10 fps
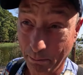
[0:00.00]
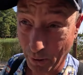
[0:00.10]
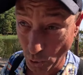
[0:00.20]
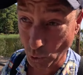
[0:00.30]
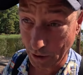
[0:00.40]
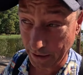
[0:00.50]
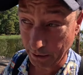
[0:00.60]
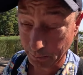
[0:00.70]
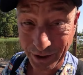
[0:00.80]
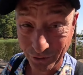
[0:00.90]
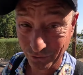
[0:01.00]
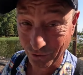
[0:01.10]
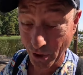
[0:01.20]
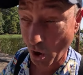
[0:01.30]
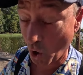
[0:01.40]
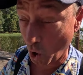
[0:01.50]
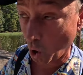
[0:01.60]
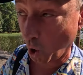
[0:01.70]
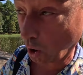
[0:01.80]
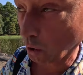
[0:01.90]
boat lake because there
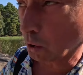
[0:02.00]
are